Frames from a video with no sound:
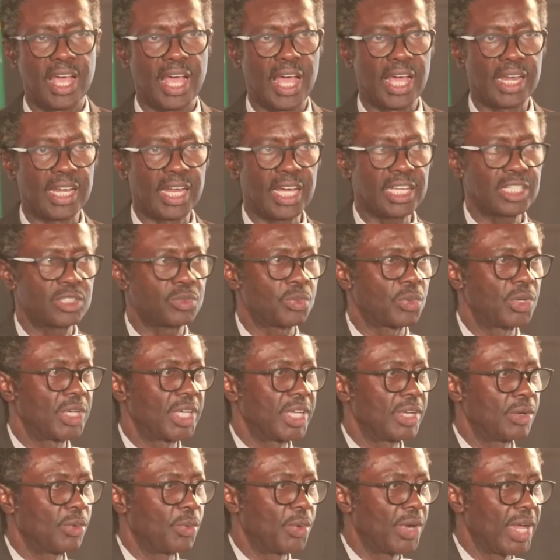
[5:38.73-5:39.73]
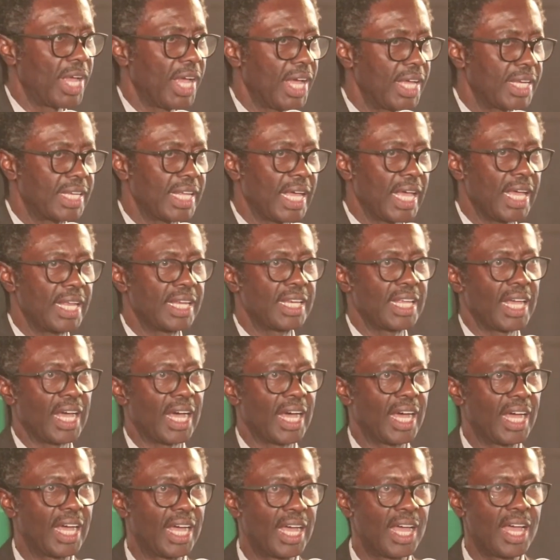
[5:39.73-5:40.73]
And as we heard
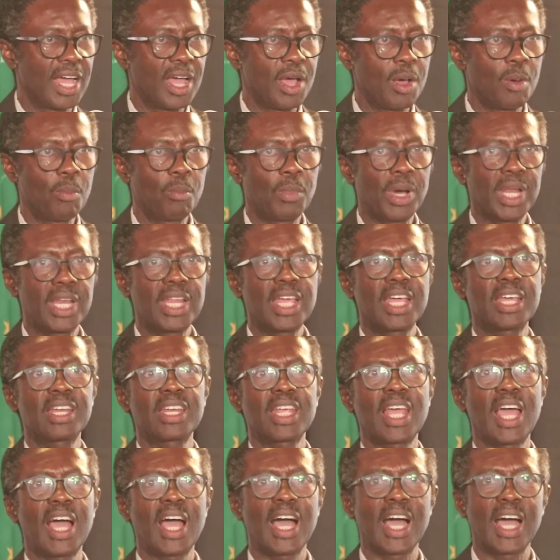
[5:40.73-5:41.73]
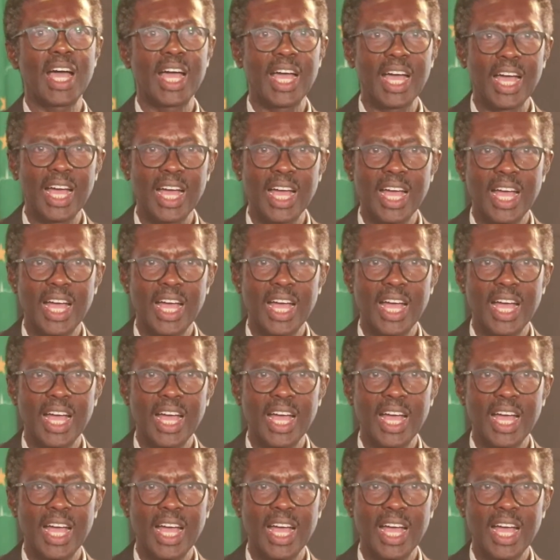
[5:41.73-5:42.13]
earlier, malaria